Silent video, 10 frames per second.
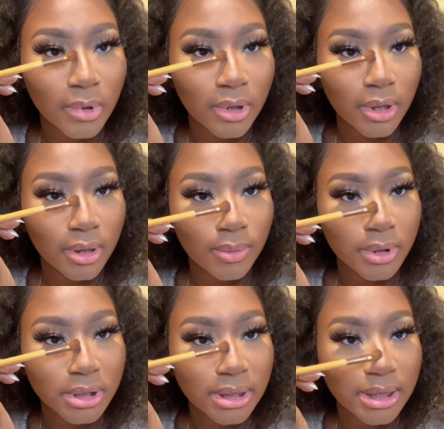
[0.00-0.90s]
And you want
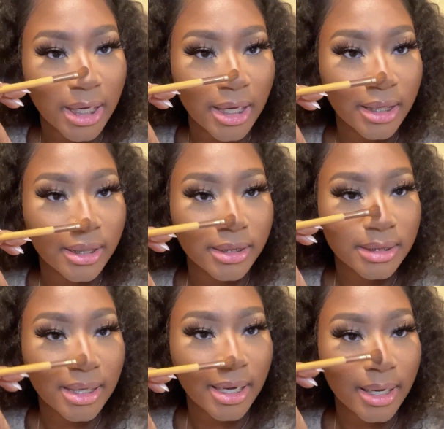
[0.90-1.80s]
to take your
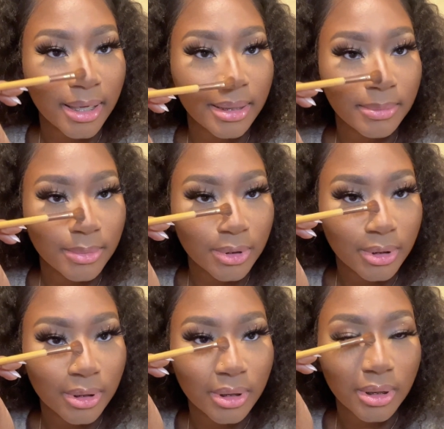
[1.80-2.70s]
time
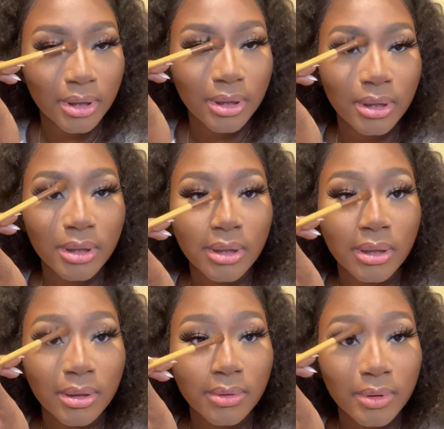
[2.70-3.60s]

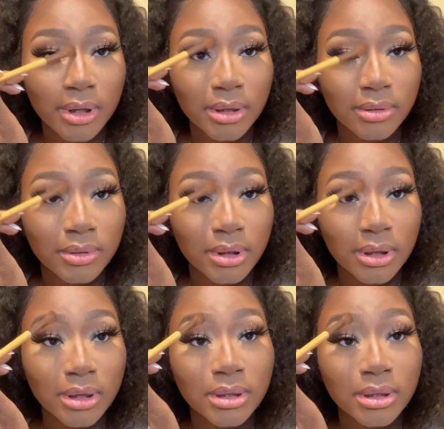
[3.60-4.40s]
while doing this